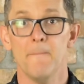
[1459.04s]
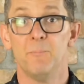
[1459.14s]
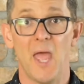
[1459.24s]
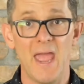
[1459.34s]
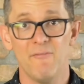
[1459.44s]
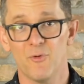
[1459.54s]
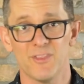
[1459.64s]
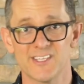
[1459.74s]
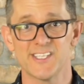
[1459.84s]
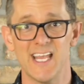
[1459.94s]
pay for
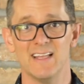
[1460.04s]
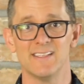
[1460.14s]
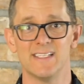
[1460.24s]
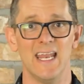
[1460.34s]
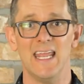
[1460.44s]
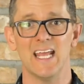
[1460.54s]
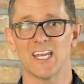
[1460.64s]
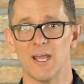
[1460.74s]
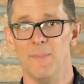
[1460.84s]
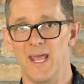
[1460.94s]
the sins that he
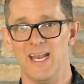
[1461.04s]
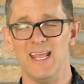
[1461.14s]
had committed.